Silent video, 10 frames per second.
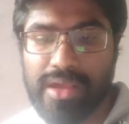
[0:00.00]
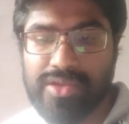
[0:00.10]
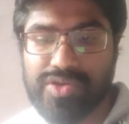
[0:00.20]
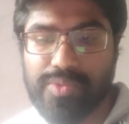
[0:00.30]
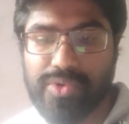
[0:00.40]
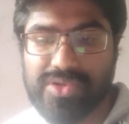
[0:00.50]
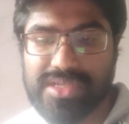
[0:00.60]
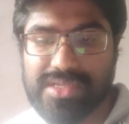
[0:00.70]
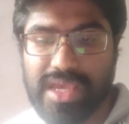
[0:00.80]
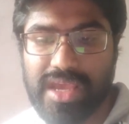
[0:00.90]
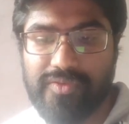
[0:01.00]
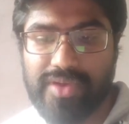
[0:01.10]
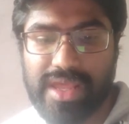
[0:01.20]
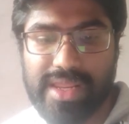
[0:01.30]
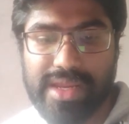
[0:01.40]
So Moses gave
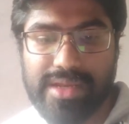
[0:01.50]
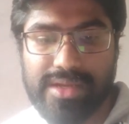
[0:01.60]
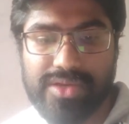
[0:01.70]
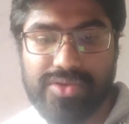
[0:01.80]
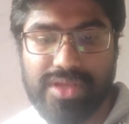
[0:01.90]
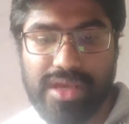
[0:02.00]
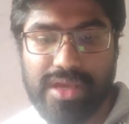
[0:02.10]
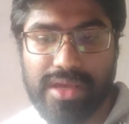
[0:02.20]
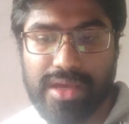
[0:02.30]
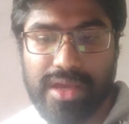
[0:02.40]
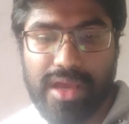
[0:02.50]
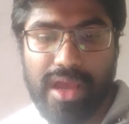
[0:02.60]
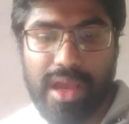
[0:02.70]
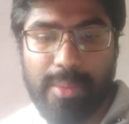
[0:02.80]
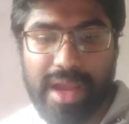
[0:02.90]
Gilead to the
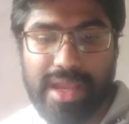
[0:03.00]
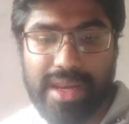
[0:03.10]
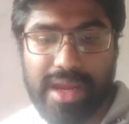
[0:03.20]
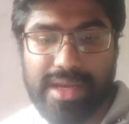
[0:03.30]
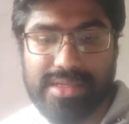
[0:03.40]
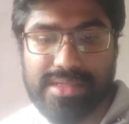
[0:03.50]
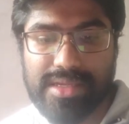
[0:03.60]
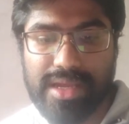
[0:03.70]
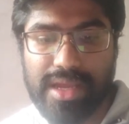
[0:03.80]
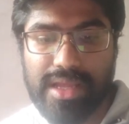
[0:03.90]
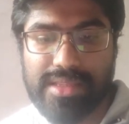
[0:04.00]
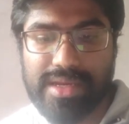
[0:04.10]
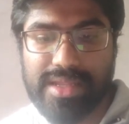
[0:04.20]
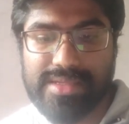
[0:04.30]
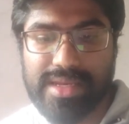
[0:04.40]
Machirites, the
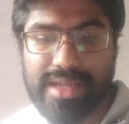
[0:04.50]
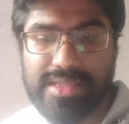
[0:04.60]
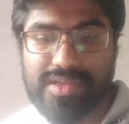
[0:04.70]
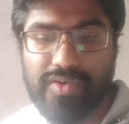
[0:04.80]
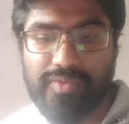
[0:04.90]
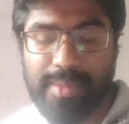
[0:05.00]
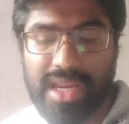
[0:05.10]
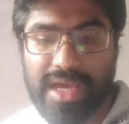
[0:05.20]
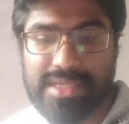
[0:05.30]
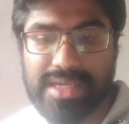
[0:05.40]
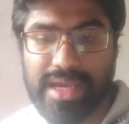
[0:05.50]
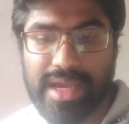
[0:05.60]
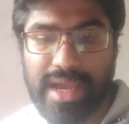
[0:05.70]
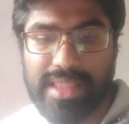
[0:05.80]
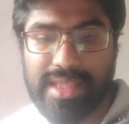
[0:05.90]
descendants of Manasseh,
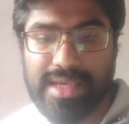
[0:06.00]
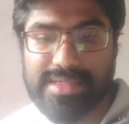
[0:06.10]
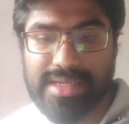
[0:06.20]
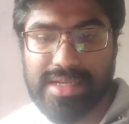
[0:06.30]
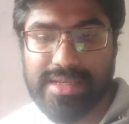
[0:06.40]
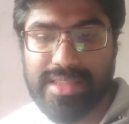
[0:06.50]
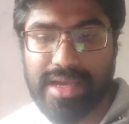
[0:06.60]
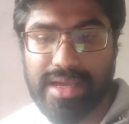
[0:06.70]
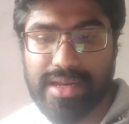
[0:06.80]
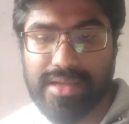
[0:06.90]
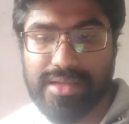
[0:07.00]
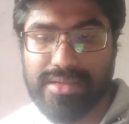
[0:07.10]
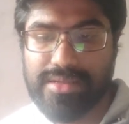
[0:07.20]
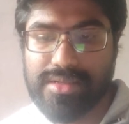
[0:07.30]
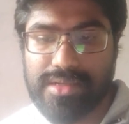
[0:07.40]
and they settled there.
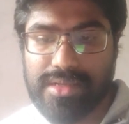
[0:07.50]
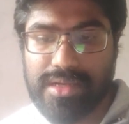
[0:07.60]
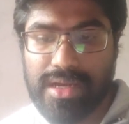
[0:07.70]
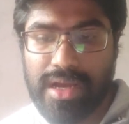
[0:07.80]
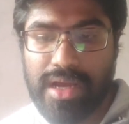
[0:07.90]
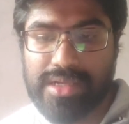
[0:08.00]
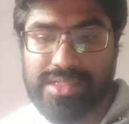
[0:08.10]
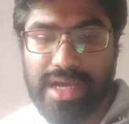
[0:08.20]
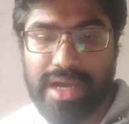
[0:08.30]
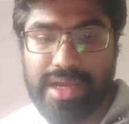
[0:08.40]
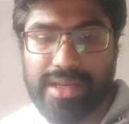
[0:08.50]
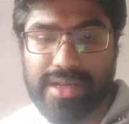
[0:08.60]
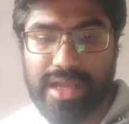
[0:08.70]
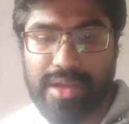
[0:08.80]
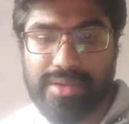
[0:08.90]
Jair,
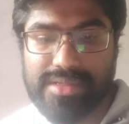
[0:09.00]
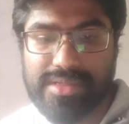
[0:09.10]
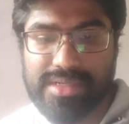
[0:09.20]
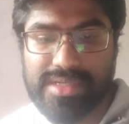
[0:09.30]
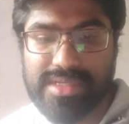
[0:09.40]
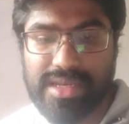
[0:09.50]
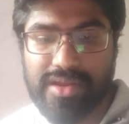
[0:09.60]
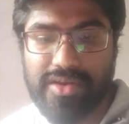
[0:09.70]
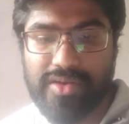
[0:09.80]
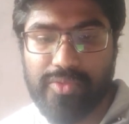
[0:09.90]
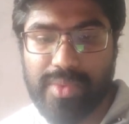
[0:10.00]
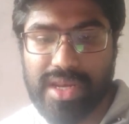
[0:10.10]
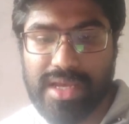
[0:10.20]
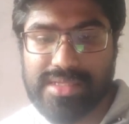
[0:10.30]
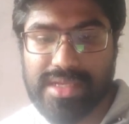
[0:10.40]
a descendant of
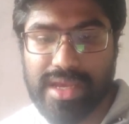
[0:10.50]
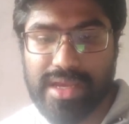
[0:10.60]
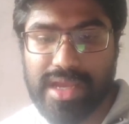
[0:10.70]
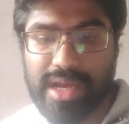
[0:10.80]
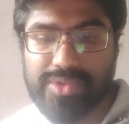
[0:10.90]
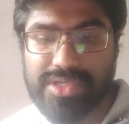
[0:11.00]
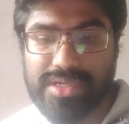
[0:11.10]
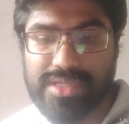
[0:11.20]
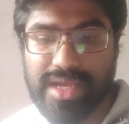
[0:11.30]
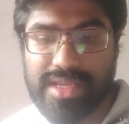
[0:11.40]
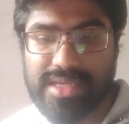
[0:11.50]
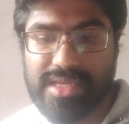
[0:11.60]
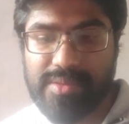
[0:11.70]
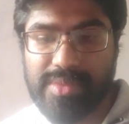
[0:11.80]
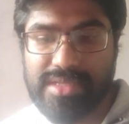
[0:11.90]
Manasseh, captured their
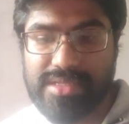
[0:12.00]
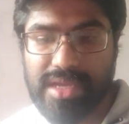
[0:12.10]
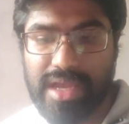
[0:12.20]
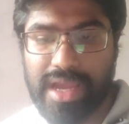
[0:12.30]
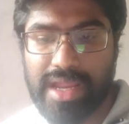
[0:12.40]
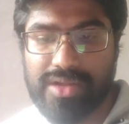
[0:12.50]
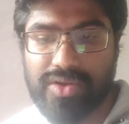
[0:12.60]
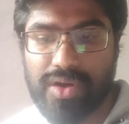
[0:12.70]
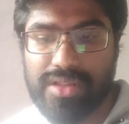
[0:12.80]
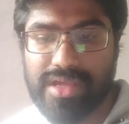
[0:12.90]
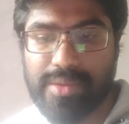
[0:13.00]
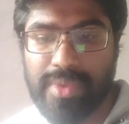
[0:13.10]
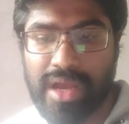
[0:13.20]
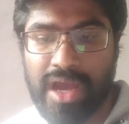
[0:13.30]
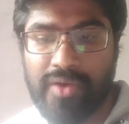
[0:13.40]
settlements and called them
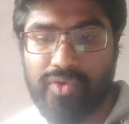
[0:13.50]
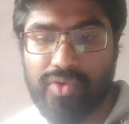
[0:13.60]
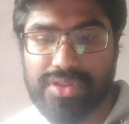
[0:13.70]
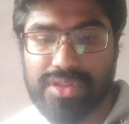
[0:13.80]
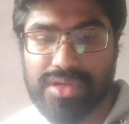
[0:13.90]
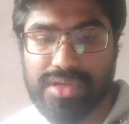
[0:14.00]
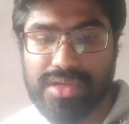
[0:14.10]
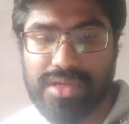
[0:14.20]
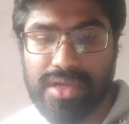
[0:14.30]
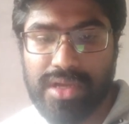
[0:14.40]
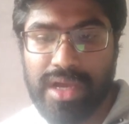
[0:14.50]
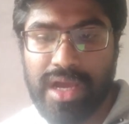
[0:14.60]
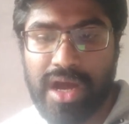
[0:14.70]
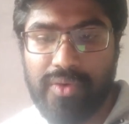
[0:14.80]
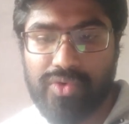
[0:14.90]
Havoth
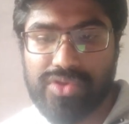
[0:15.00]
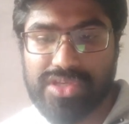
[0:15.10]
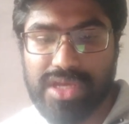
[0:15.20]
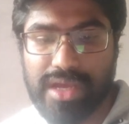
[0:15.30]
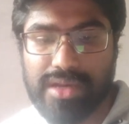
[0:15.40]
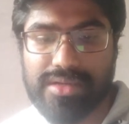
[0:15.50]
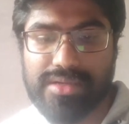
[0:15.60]
Jair.